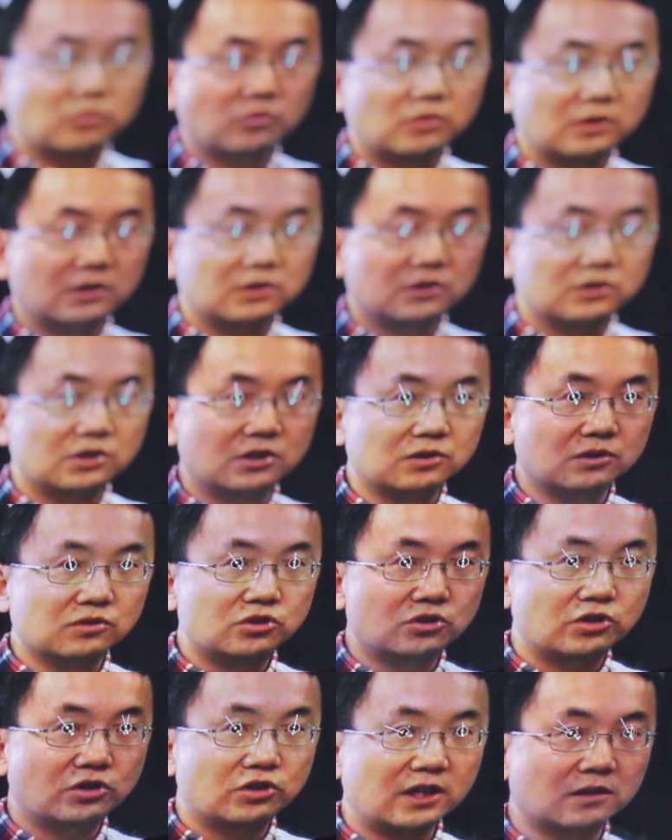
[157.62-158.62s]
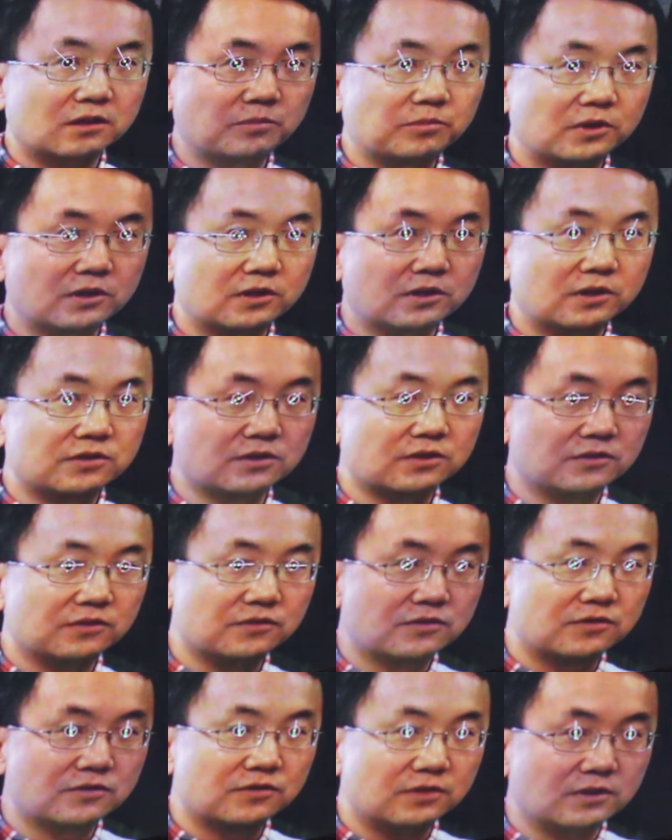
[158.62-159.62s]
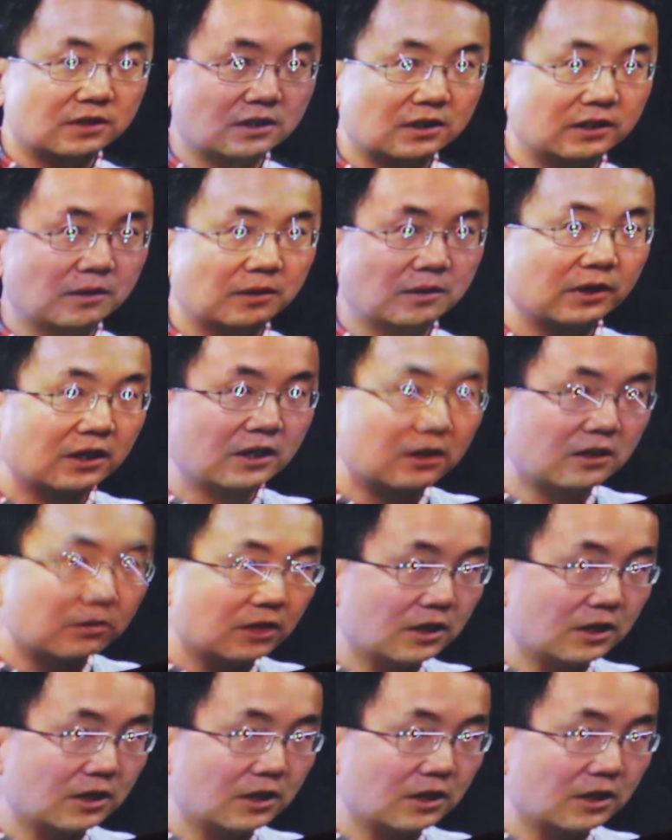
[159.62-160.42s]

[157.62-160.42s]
town like Binghamton. I can't tell